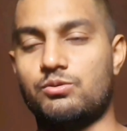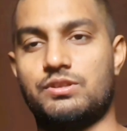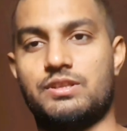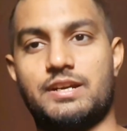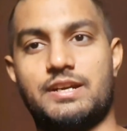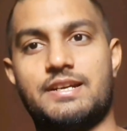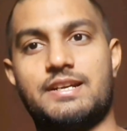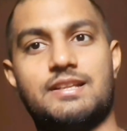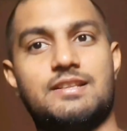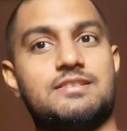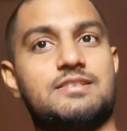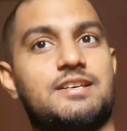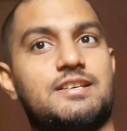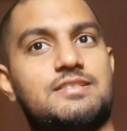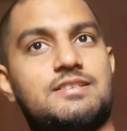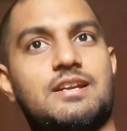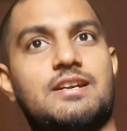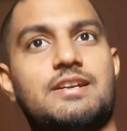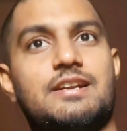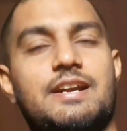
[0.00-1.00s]
2 3 till
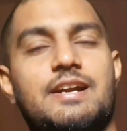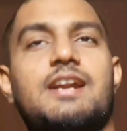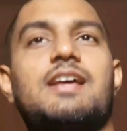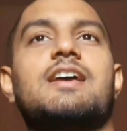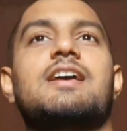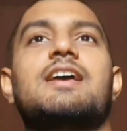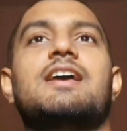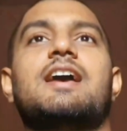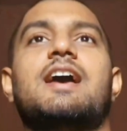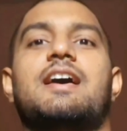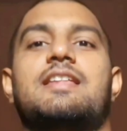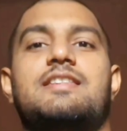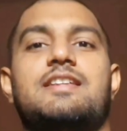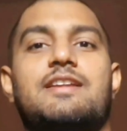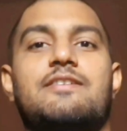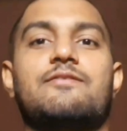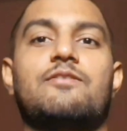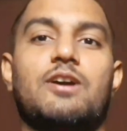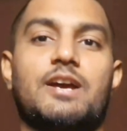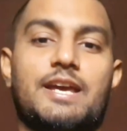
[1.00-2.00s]
600.
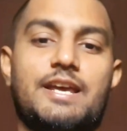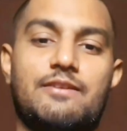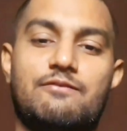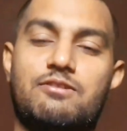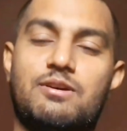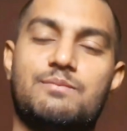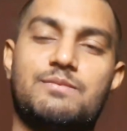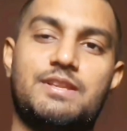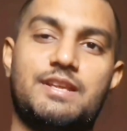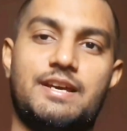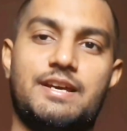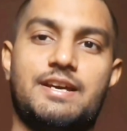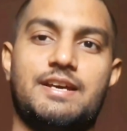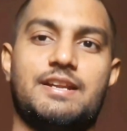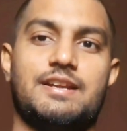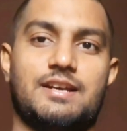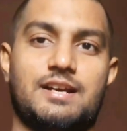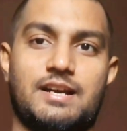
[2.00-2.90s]
Then again from there